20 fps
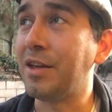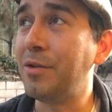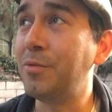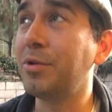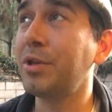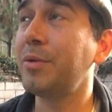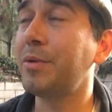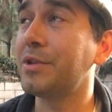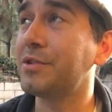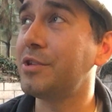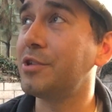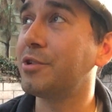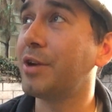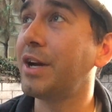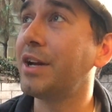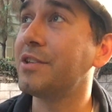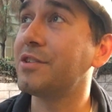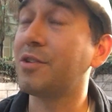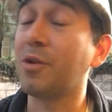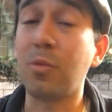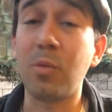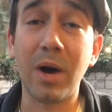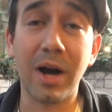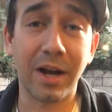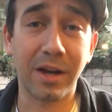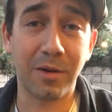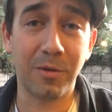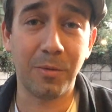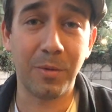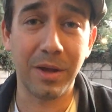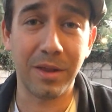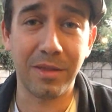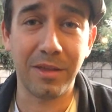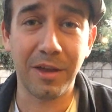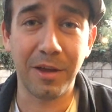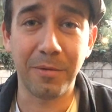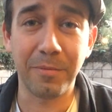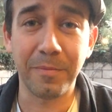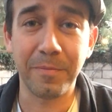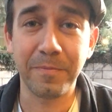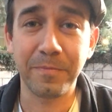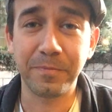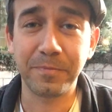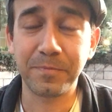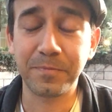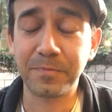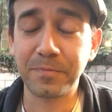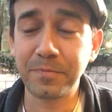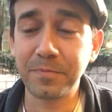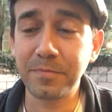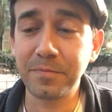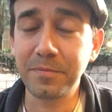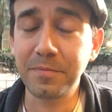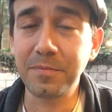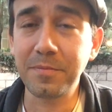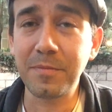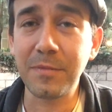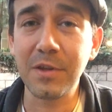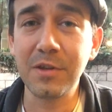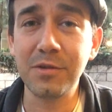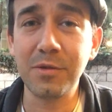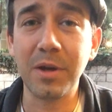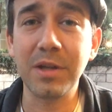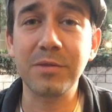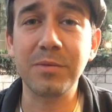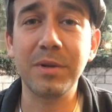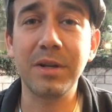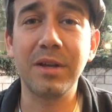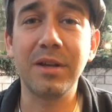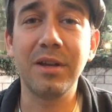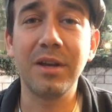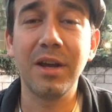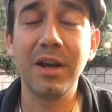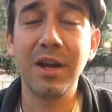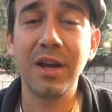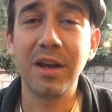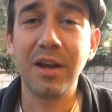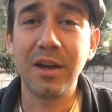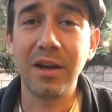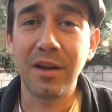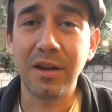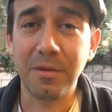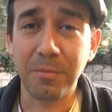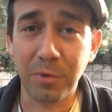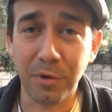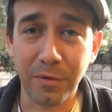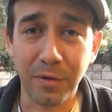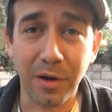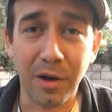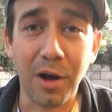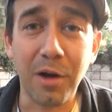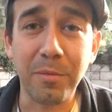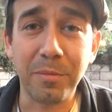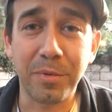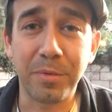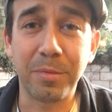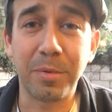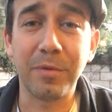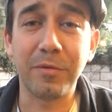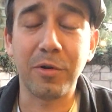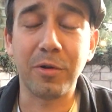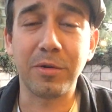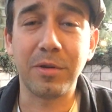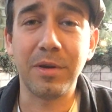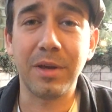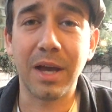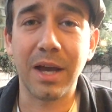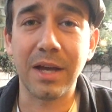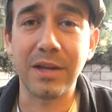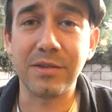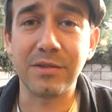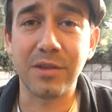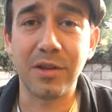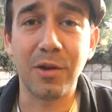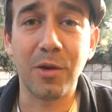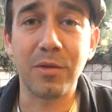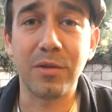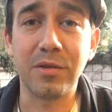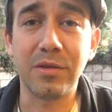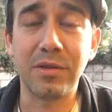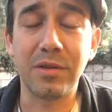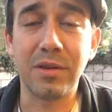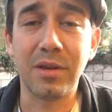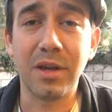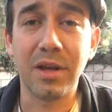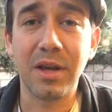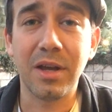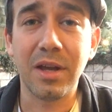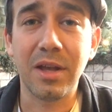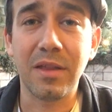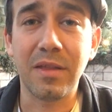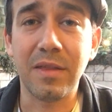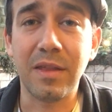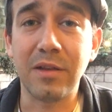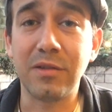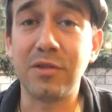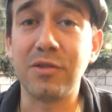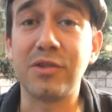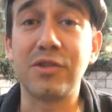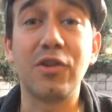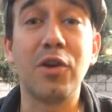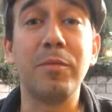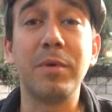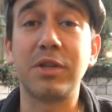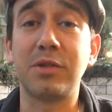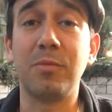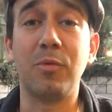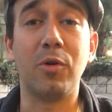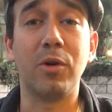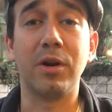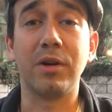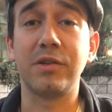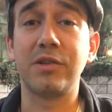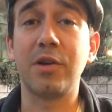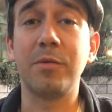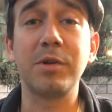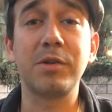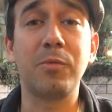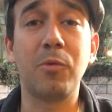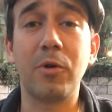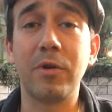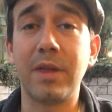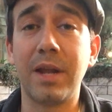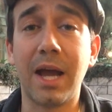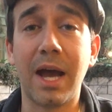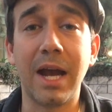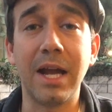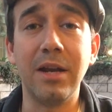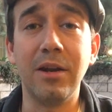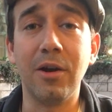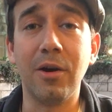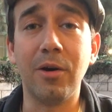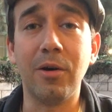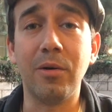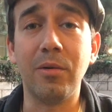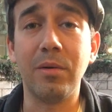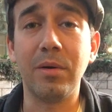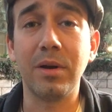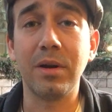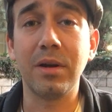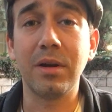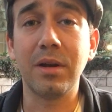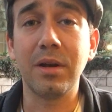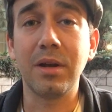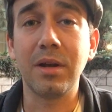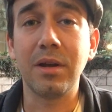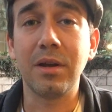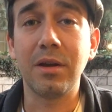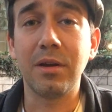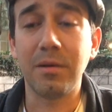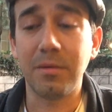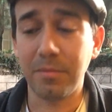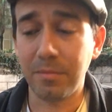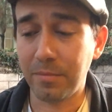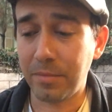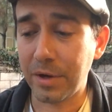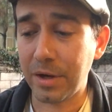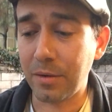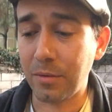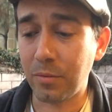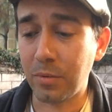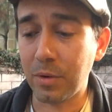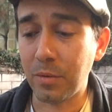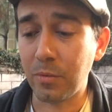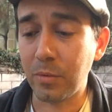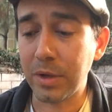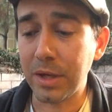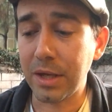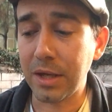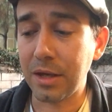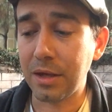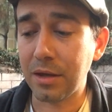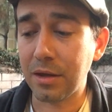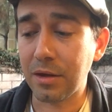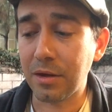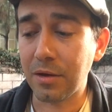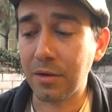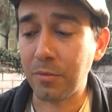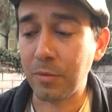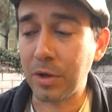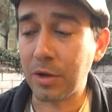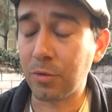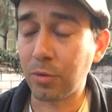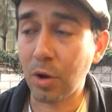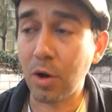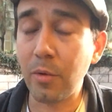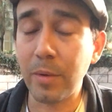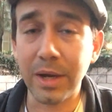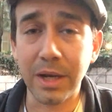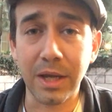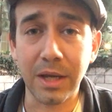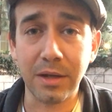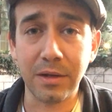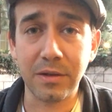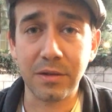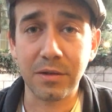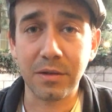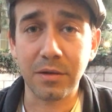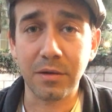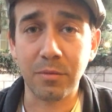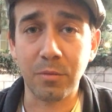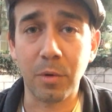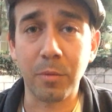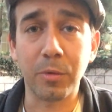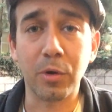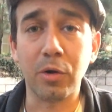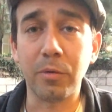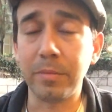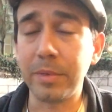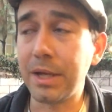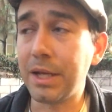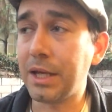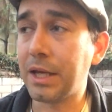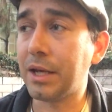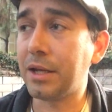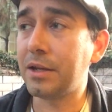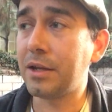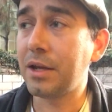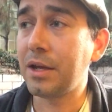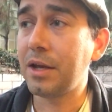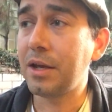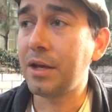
really wants to train us to walk with him. So I just want to help provoke you guys to know that there's so much more than I know. But when we grow in it, when we're obedient,